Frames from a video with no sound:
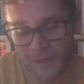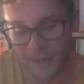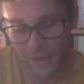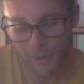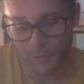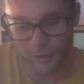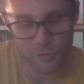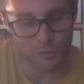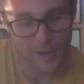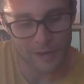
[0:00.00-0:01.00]
It was a
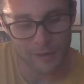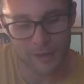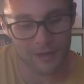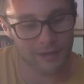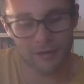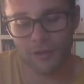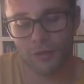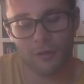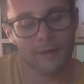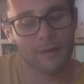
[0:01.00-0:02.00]
grand sight on a
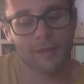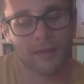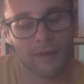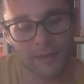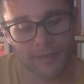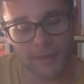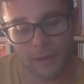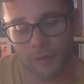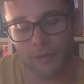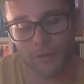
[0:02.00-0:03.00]
glorious day, and
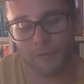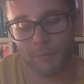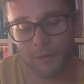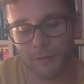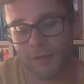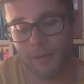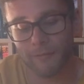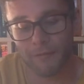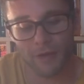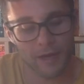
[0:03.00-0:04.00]
thousands of birds came
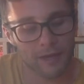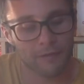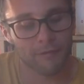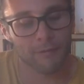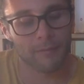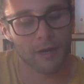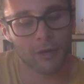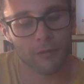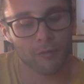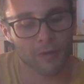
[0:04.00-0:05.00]
flying in from
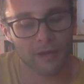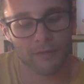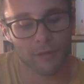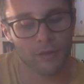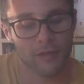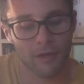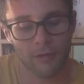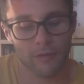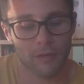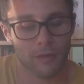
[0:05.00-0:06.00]
miles around to stare at this